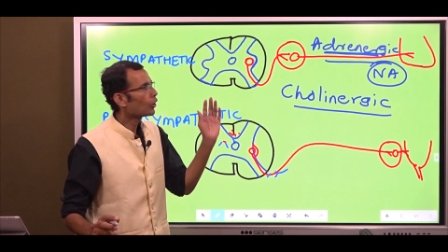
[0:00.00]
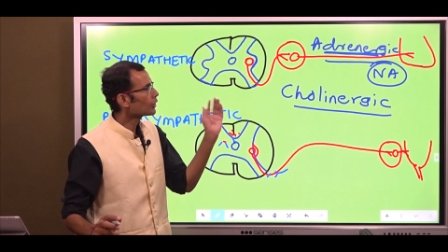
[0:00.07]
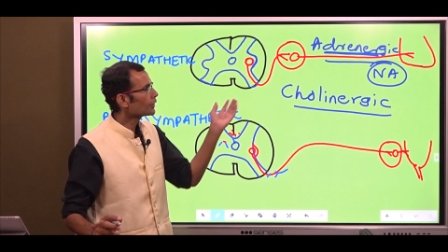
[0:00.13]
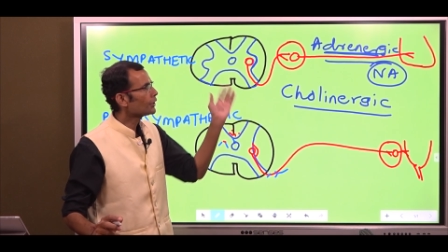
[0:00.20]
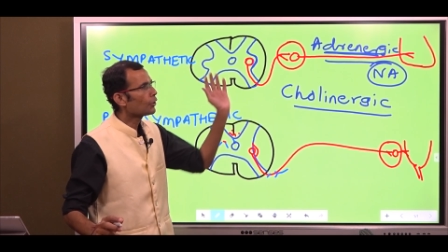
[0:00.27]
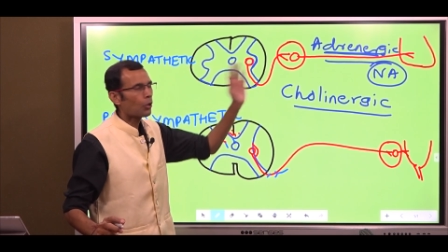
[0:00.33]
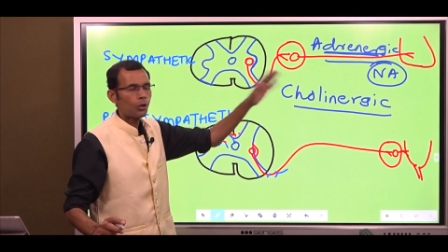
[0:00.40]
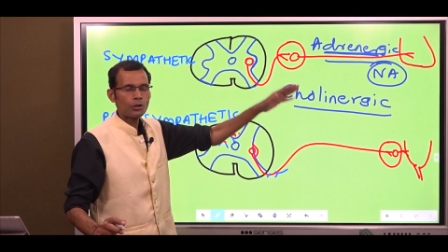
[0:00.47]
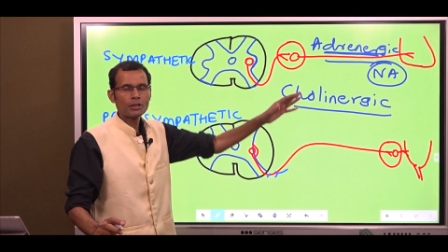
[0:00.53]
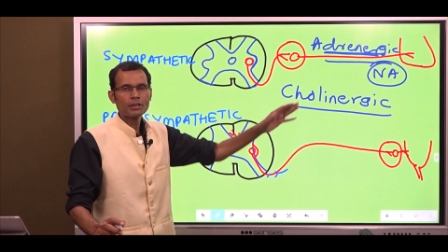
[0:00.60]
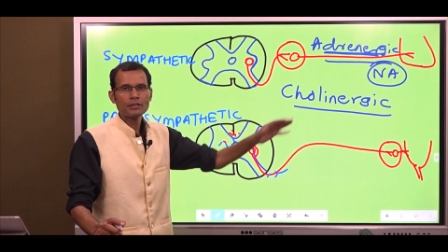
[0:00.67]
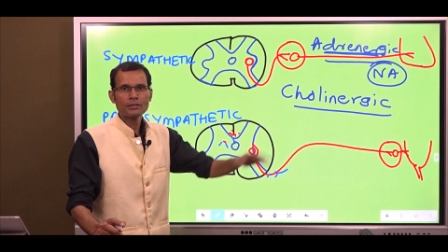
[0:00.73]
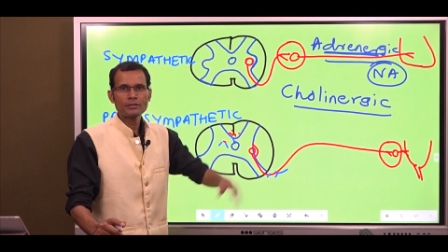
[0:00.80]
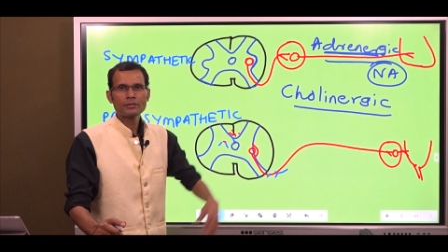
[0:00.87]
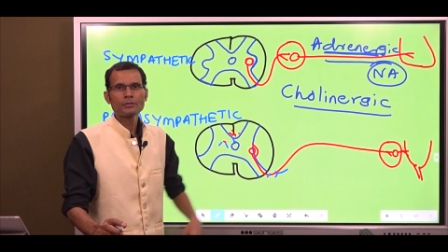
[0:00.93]
on the
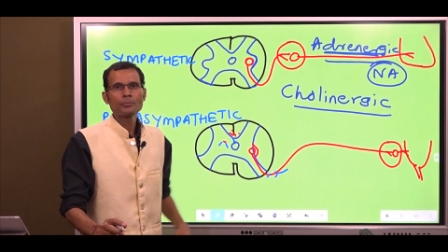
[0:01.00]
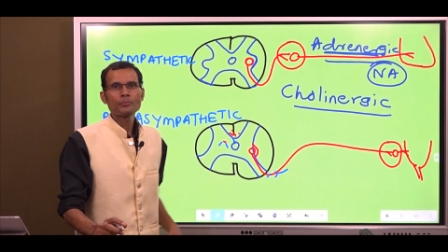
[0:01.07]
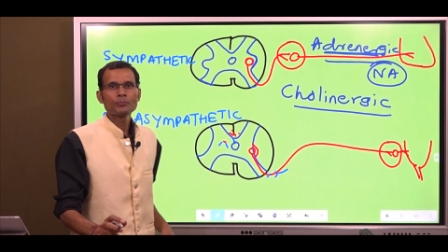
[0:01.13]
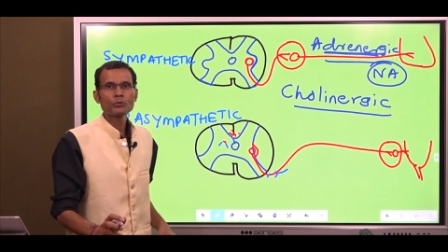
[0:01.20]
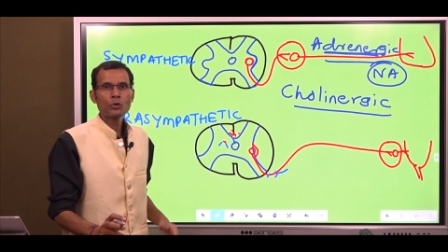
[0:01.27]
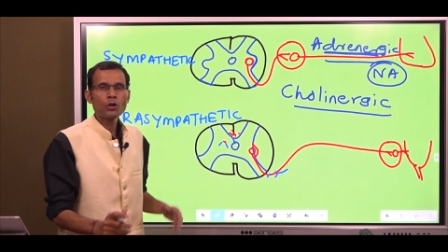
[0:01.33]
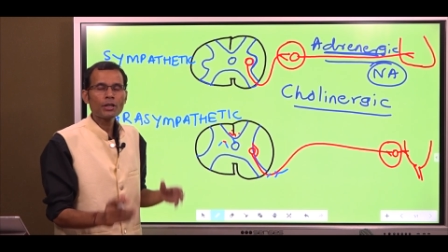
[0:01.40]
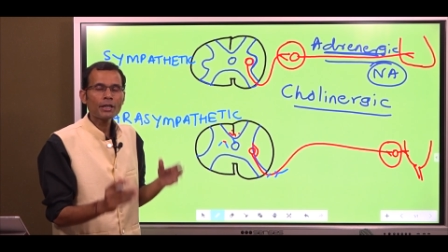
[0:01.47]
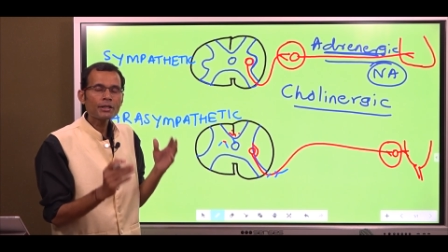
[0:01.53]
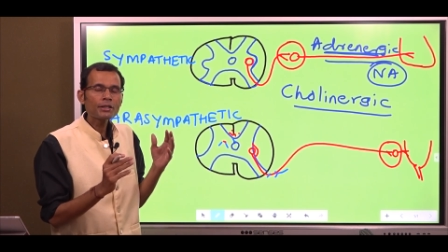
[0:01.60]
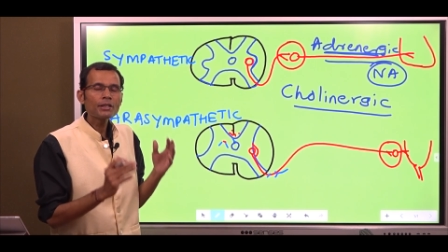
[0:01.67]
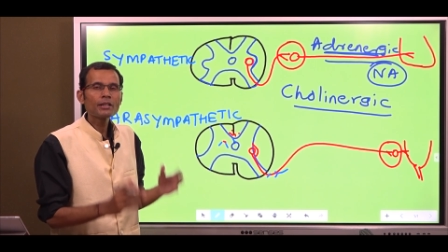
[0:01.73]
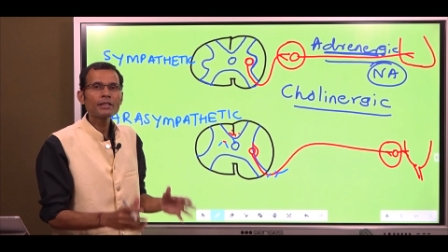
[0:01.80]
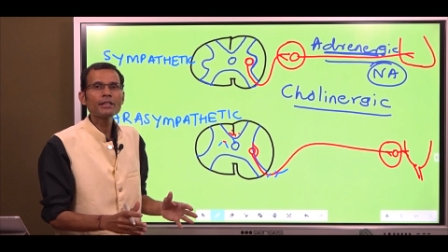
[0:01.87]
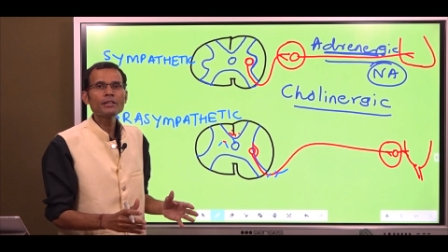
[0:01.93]
organs.
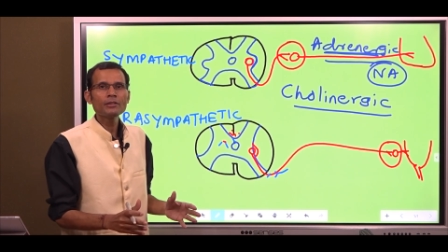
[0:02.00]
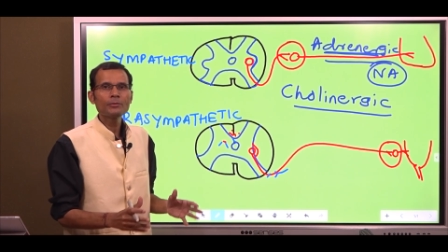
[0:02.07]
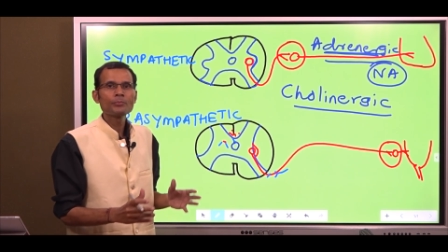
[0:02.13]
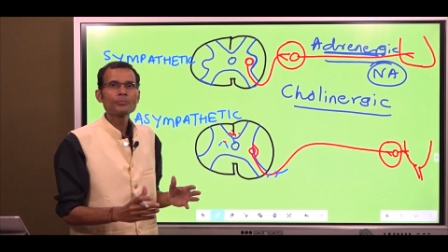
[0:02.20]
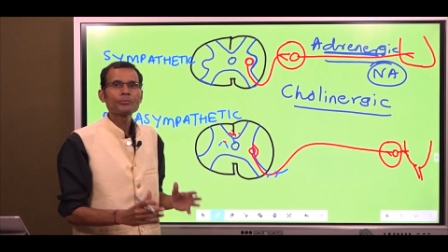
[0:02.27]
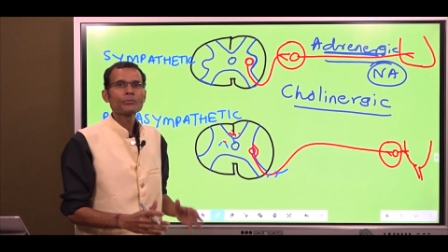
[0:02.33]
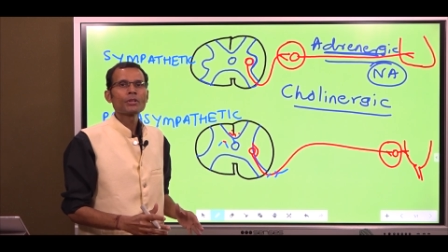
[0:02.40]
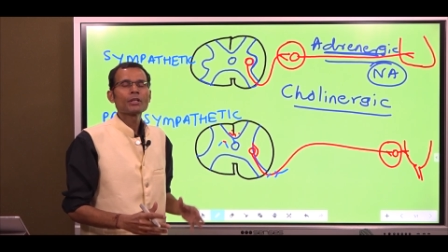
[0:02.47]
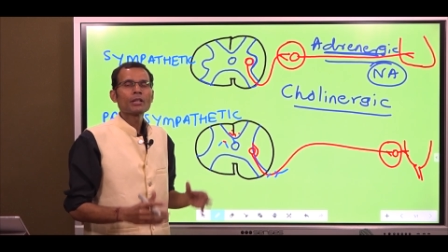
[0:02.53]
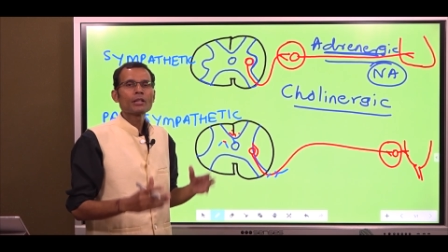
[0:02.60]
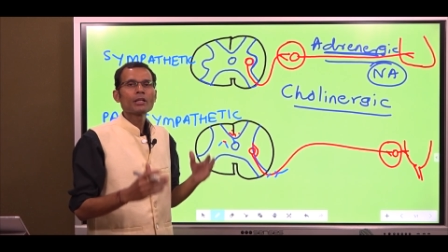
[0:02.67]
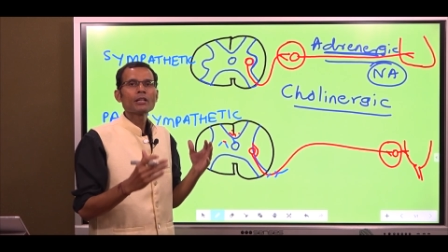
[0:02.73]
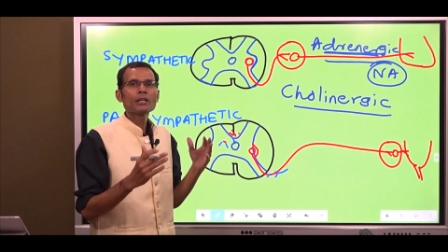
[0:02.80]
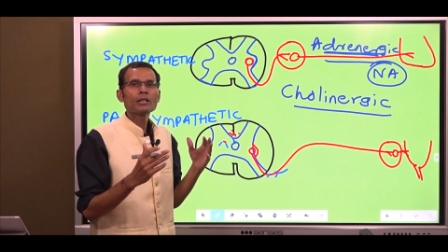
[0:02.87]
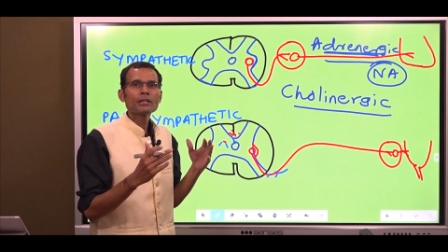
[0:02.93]
Noradrenaline
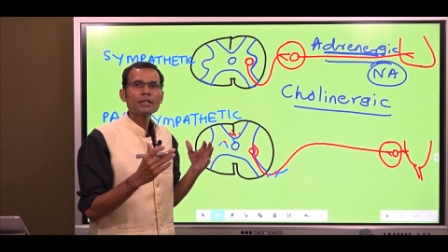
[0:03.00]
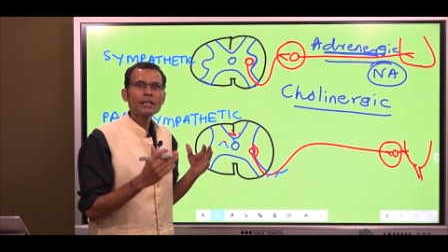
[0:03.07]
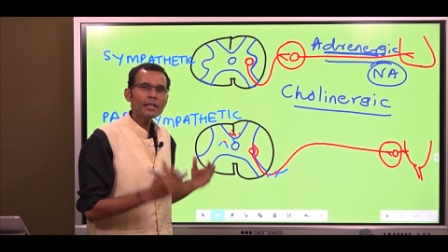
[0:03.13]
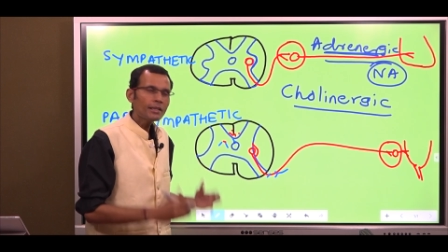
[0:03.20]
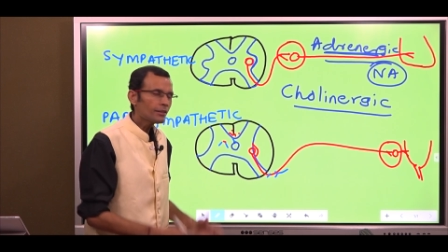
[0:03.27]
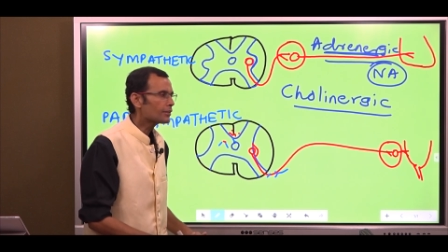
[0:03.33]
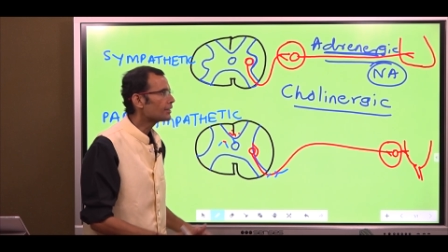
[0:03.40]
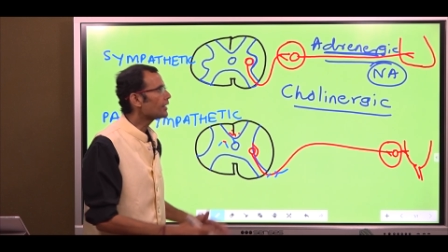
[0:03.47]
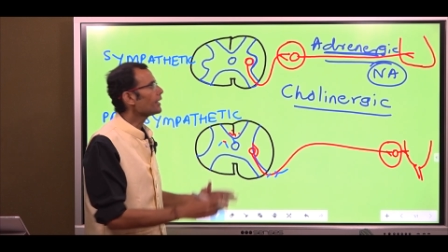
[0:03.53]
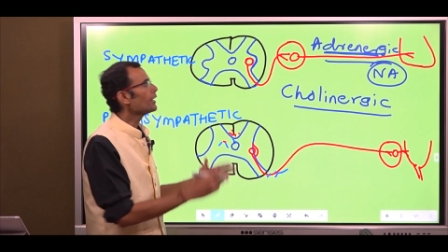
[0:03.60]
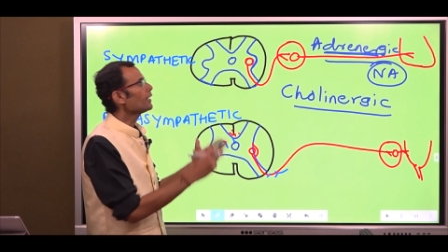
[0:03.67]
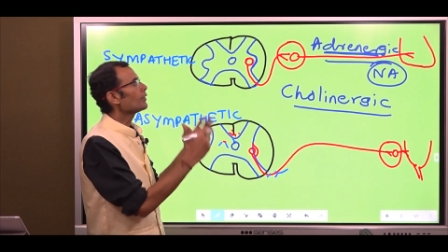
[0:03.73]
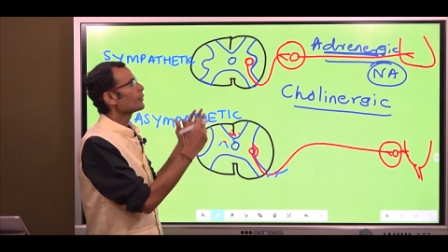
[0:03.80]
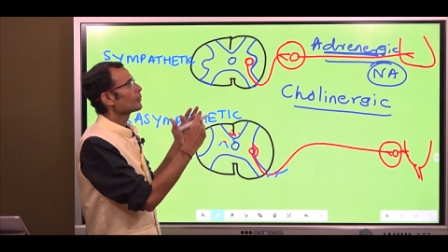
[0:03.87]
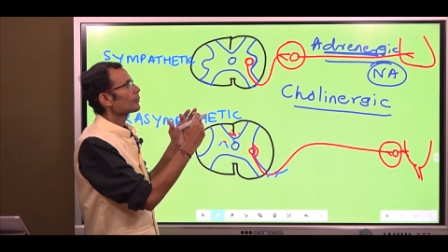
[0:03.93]
uh, is the